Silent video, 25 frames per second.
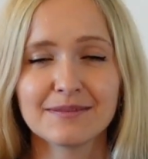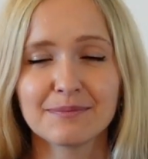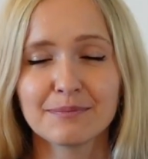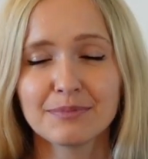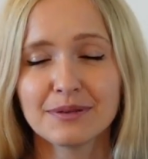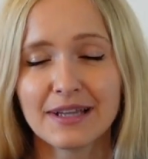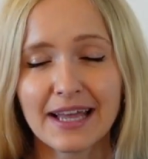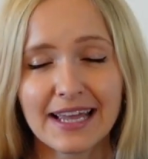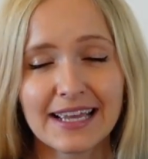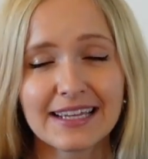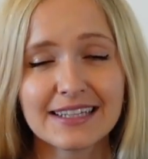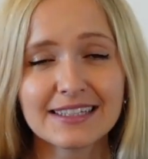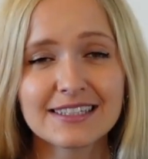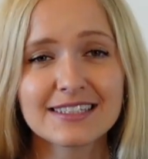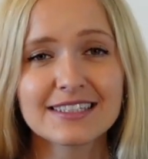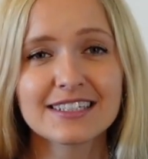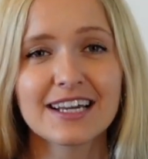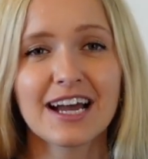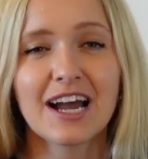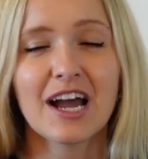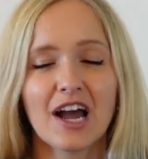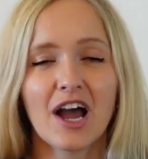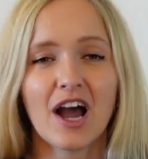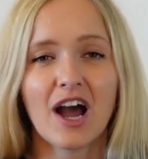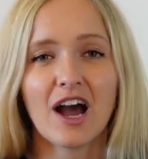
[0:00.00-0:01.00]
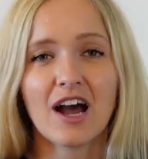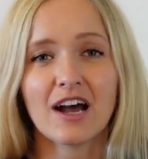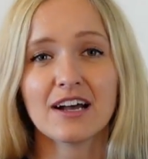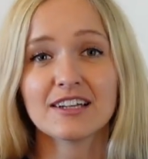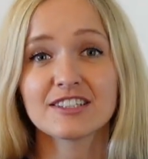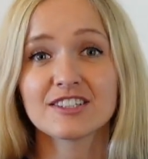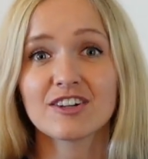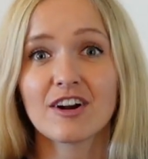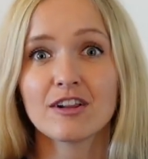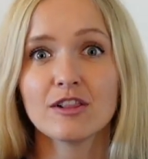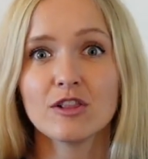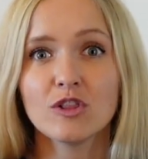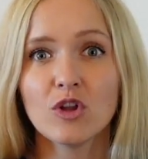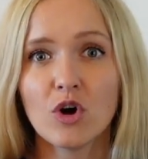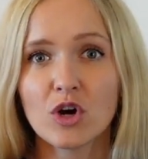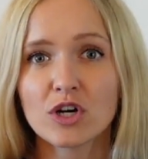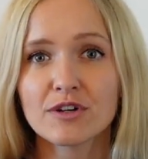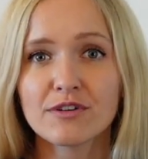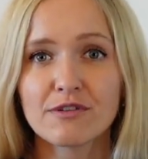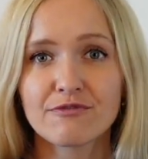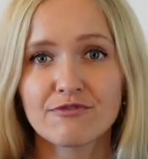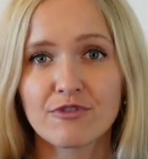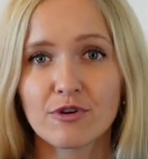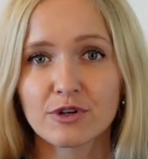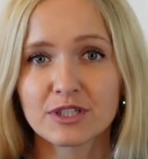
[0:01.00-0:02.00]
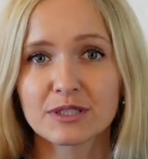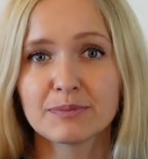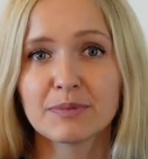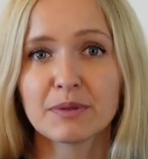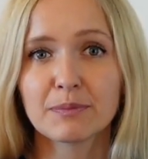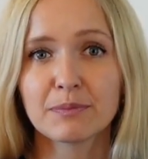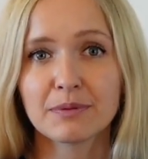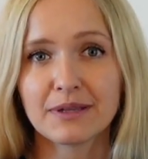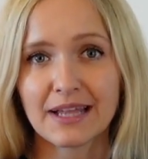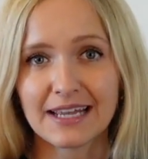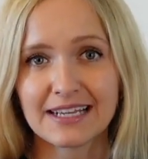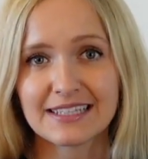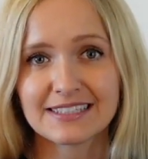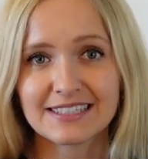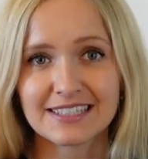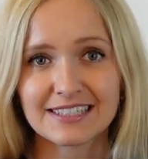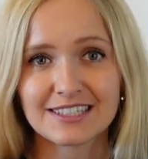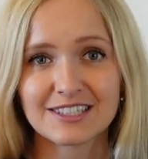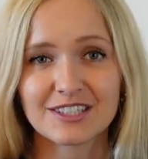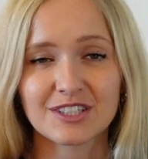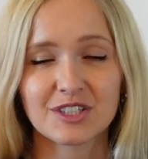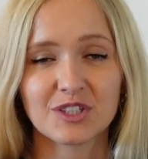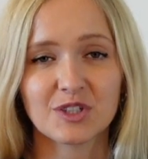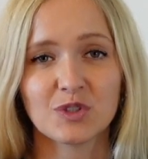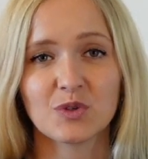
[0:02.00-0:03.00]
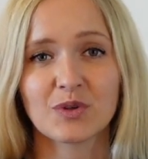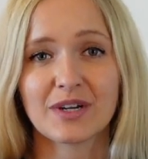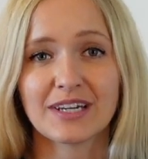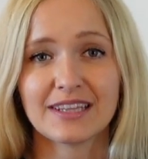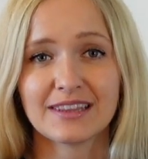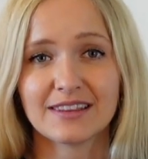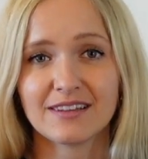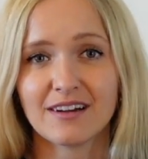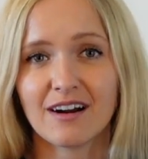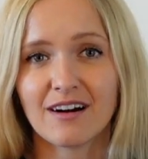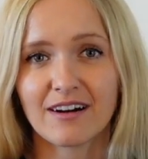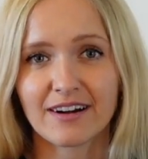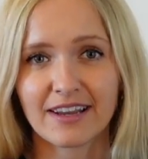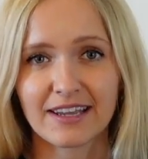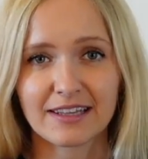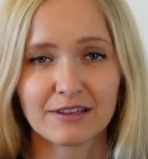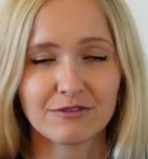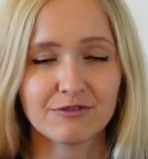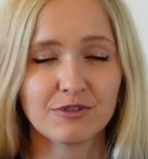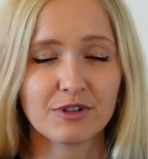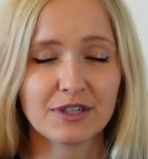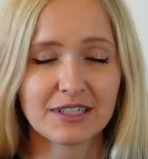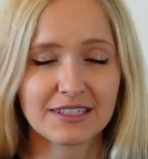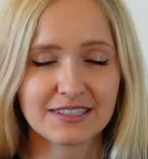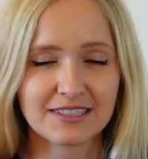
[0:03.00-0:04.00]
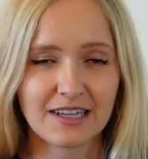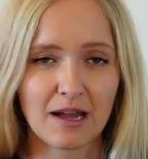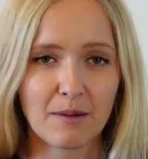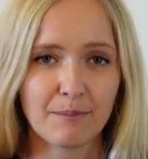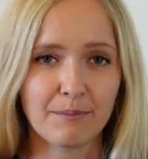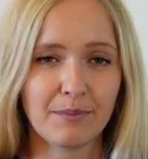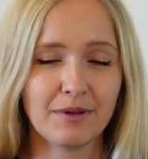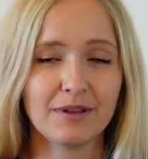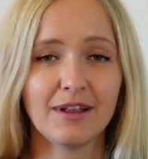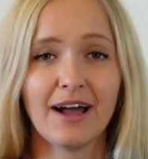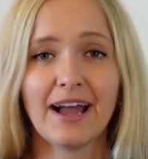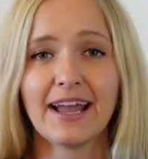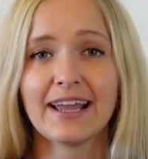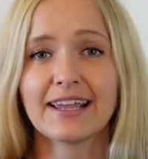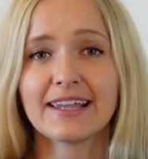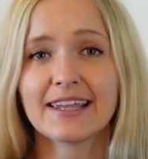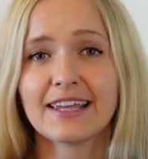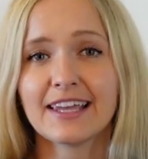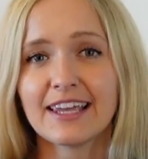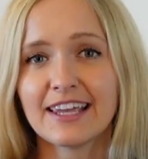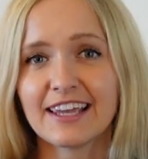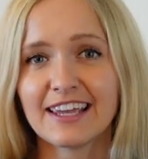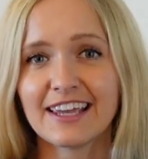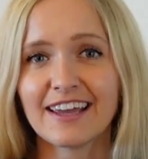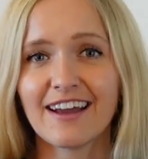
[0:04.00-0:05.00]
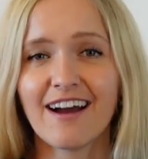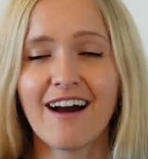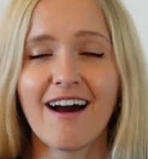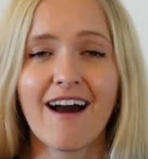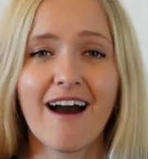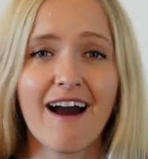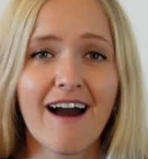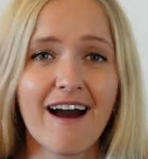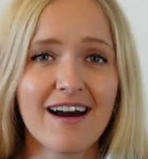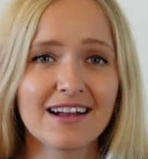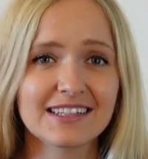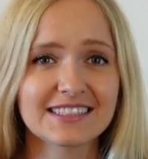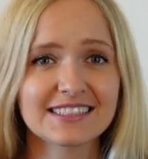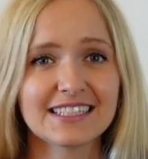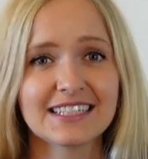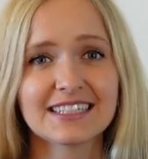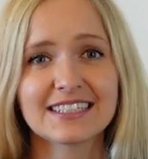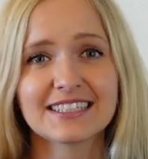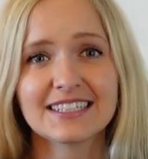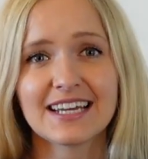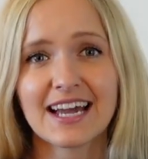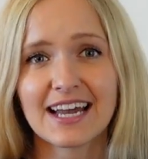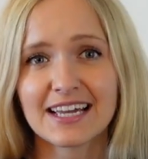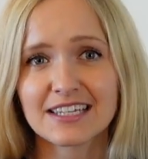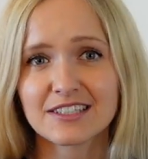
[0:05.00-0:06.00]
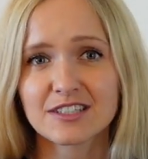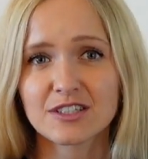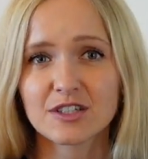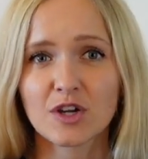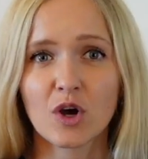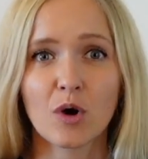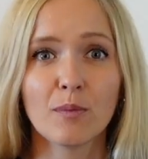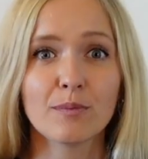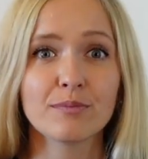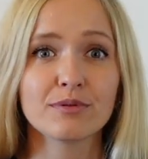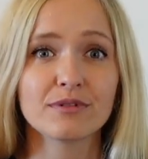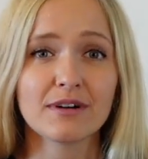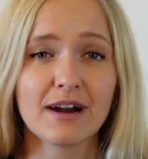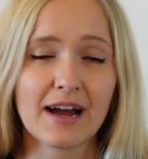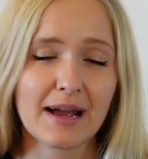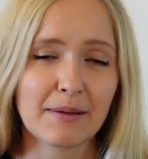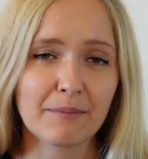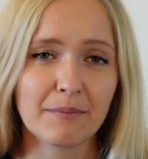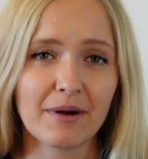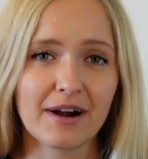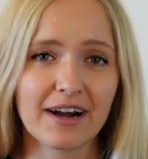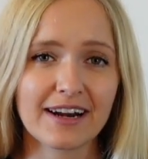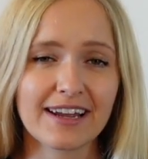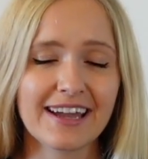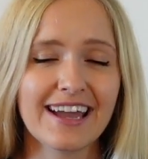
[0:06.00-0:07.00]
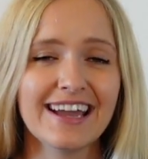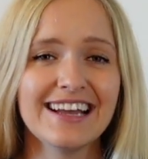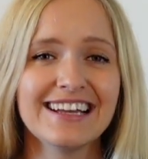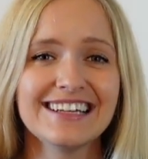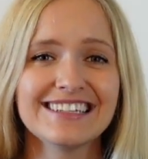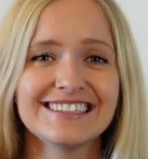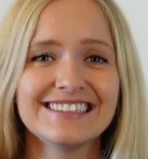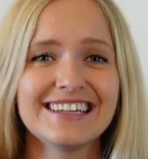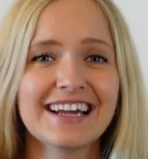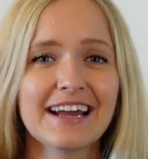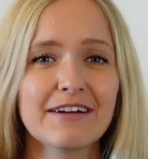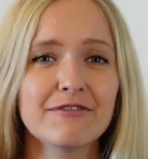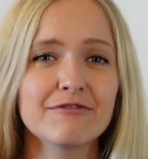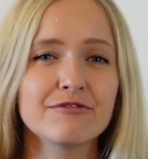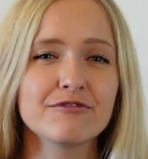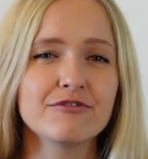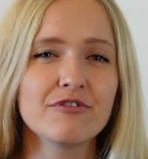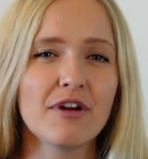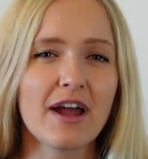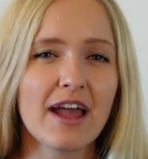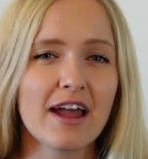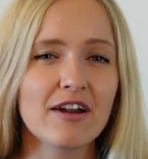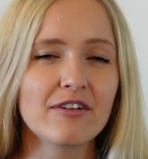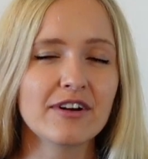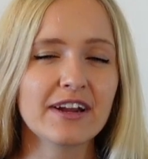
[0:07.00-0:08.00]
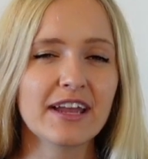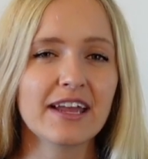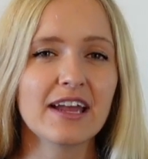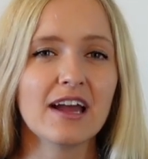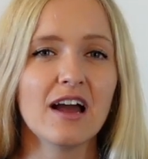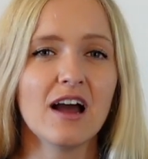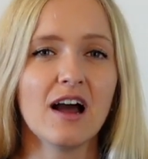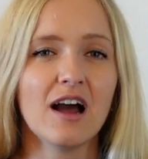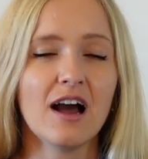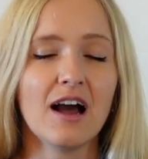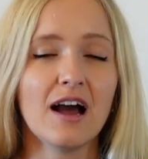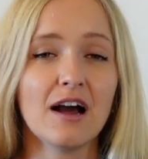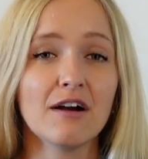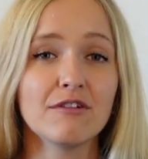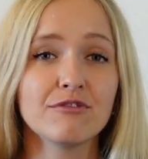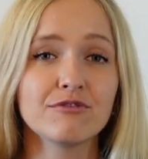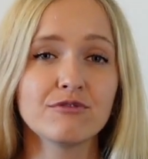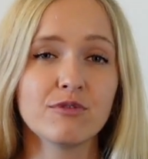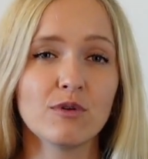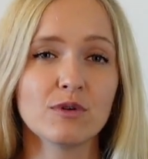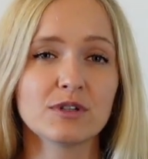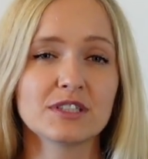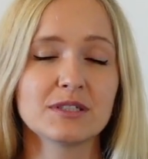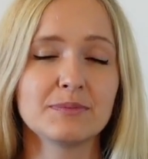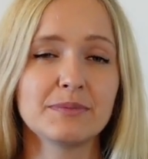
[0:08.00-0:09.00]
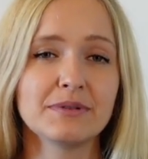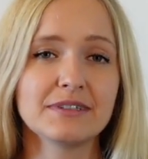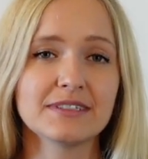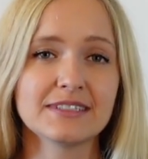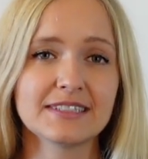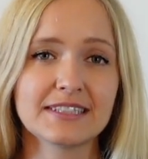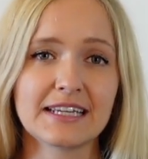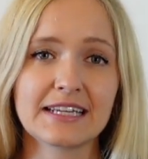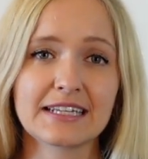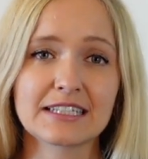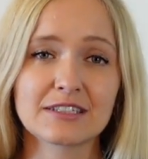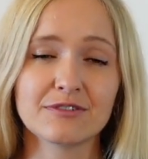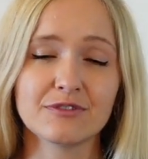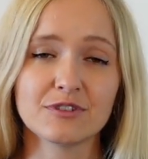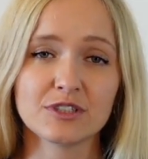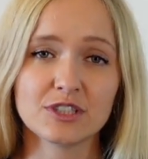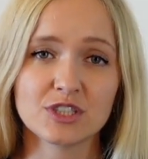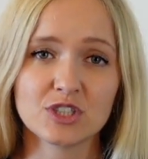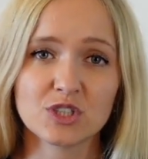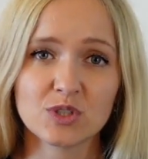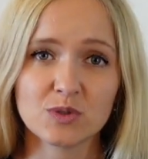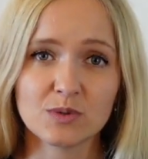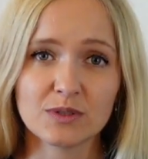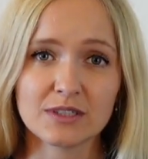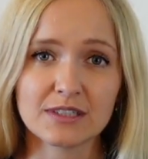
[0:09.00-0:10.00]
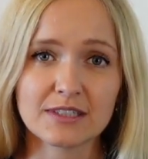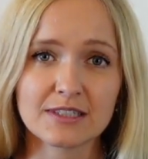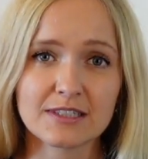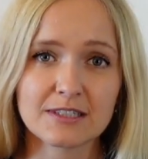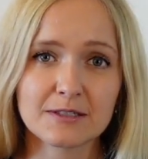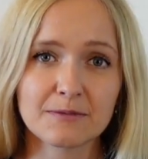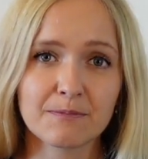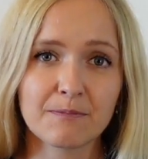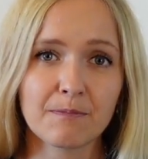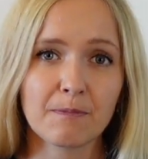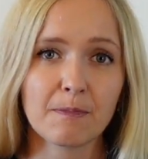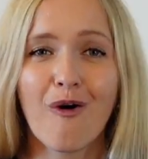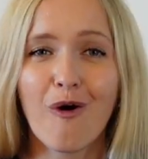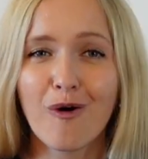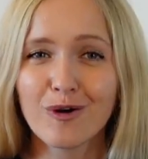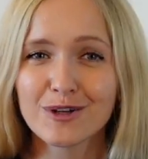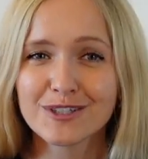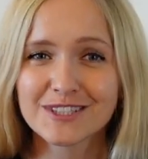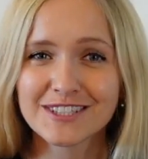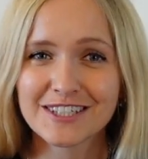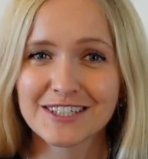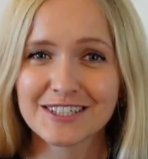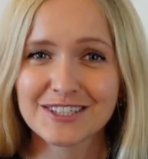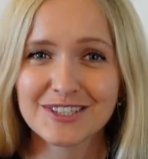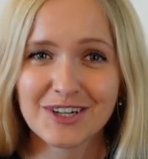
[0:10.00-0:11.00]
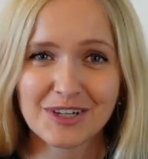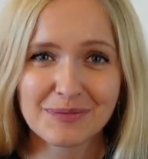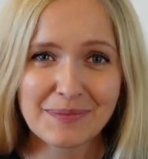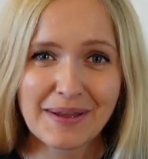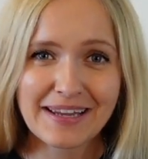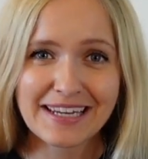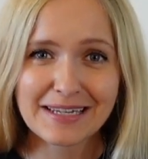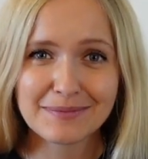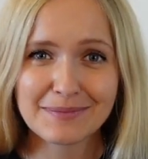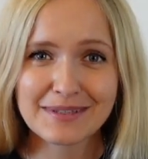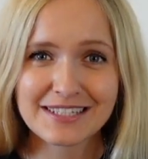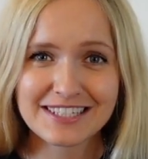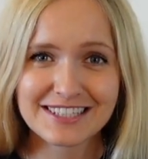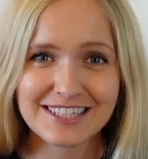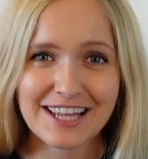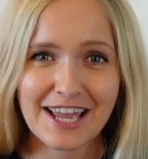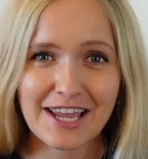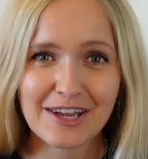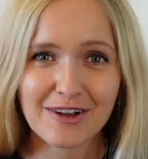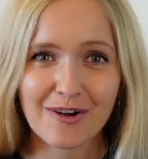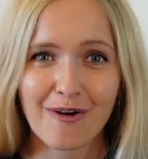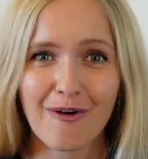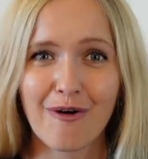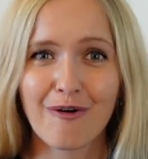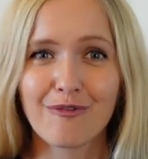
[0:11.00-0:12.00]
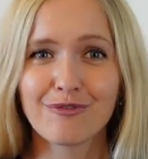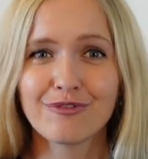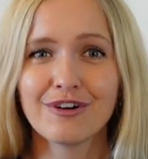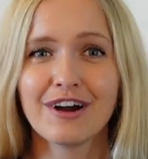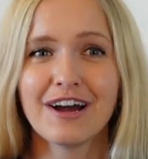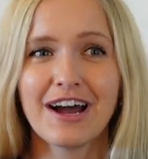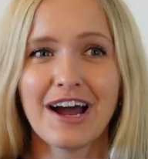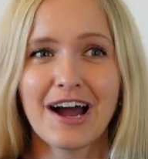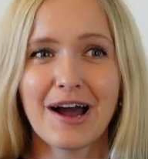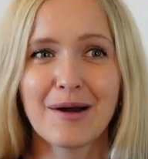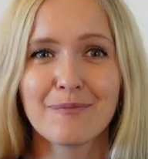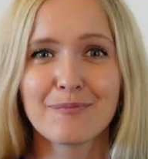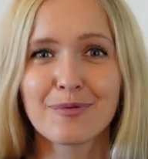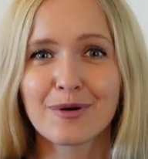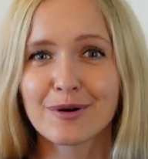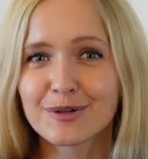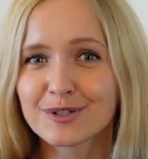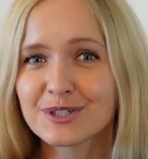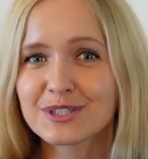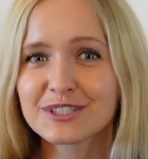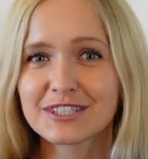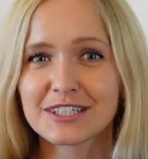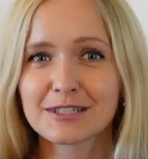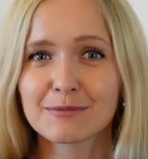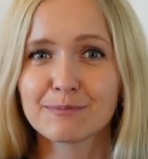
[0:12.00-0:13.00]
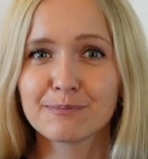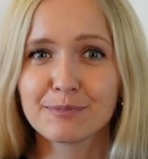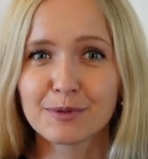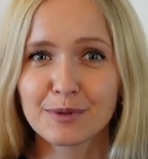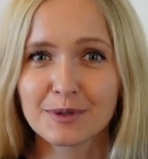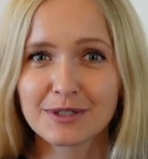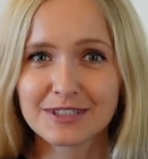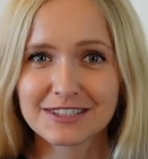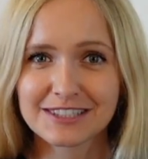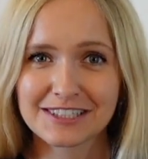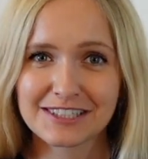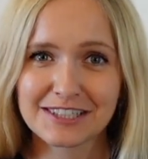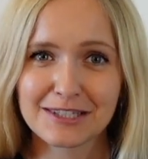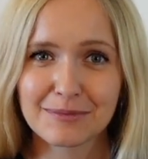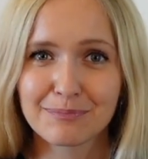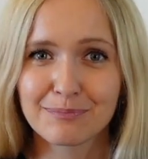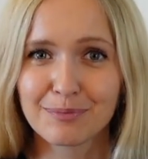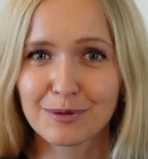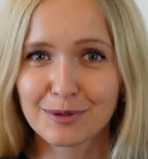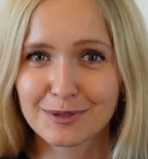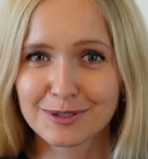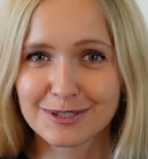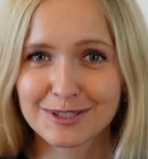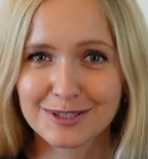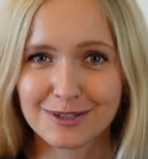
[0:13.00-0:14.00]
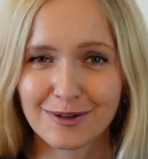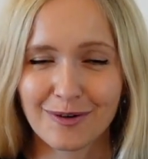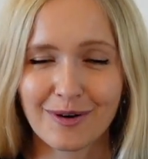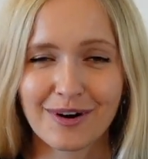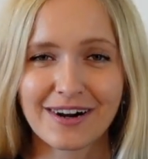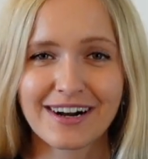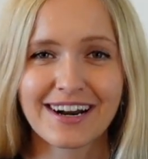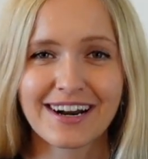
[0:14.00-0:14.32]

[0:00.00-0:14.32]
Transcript: plates. There are a lot of affordable places you can target. For example, IKEA, Asda, Tesco, Primark. They have very affordable things for students. Also, don't make a mistake of purchasing books in the bookstore.